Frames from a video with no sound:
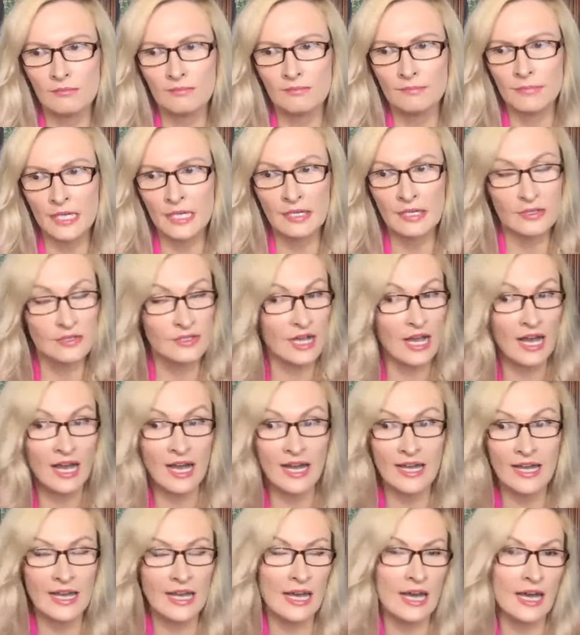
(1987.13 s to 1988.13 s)
because I
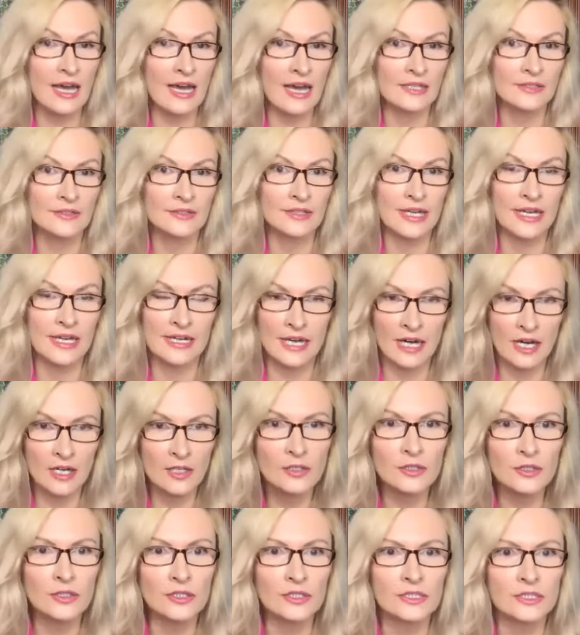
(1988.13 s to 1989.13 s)
had an
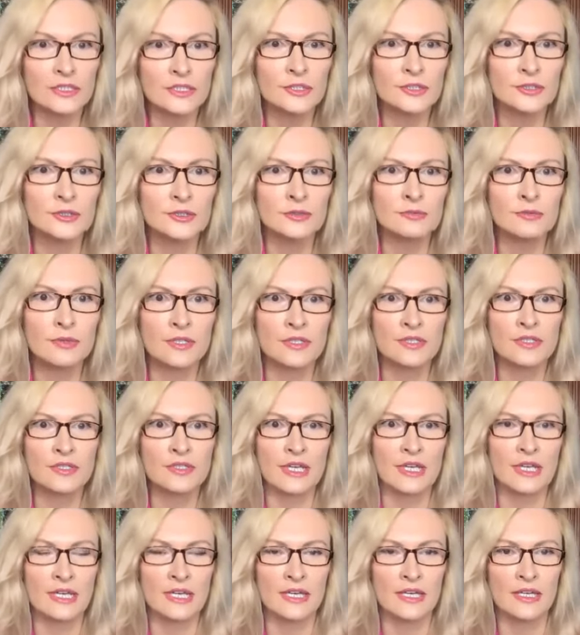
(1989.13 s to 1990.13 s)
uncle who was
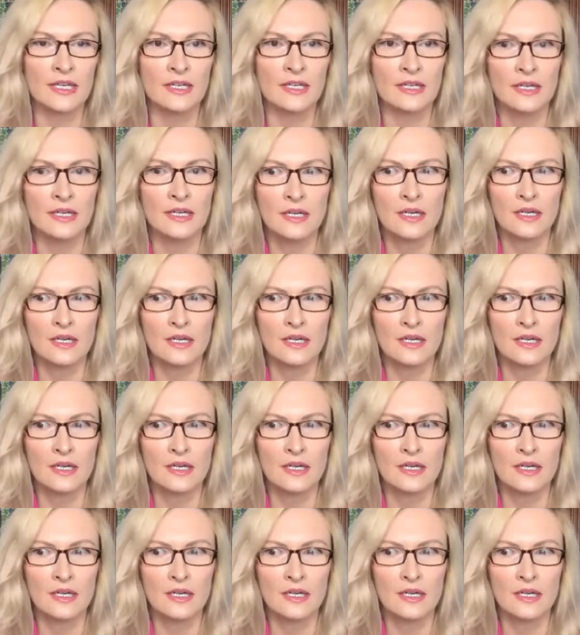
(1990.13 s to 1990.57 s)
a